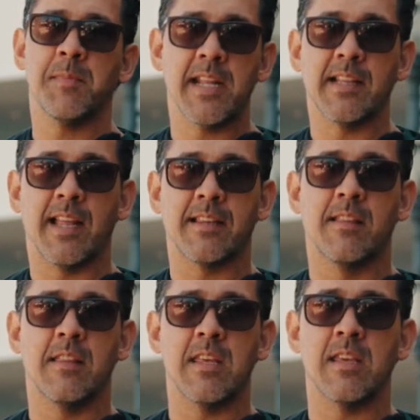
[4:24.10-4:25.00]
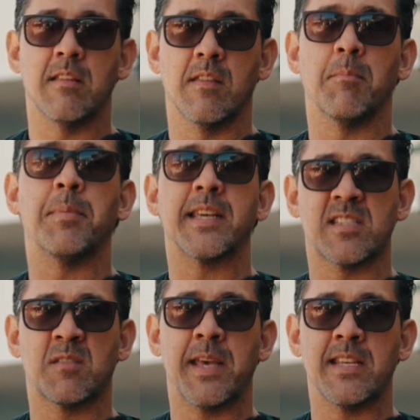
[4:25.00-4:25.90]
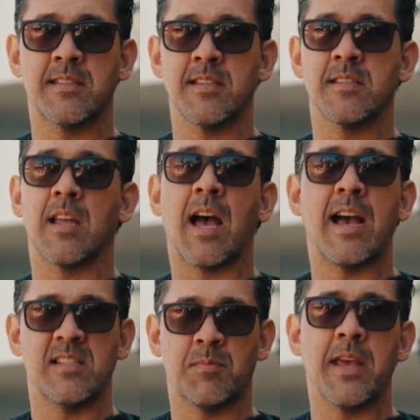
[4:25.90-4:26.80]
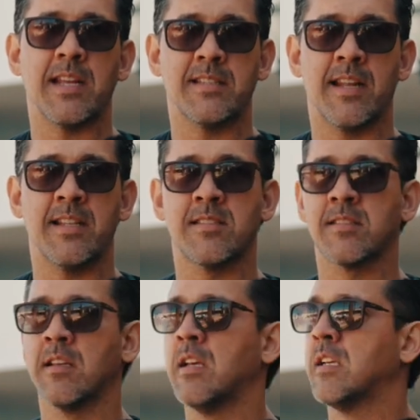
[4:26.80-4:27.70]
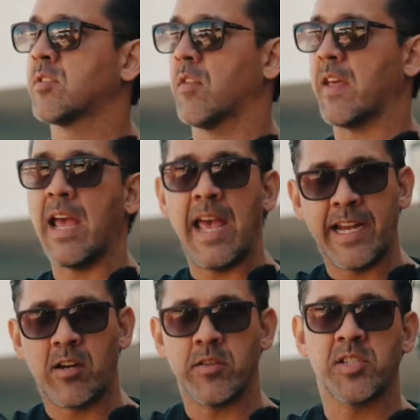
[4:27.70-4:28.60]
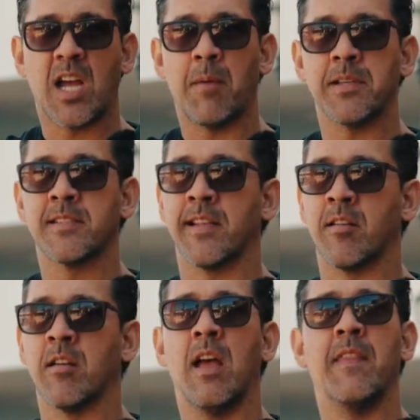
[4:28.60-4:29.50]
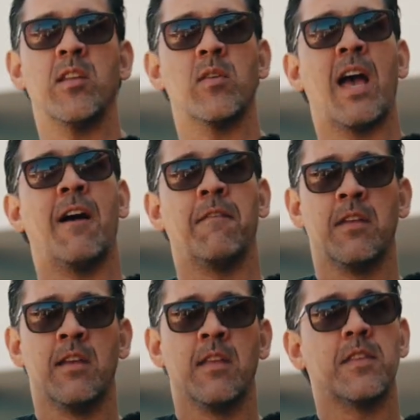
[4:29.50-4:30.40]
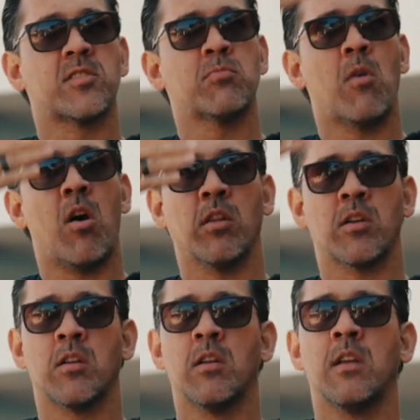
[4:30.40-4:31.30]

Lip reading: meaning like the biggest spaces, the highest paying tenants. So they anchor the shopping center. And then you have the smaller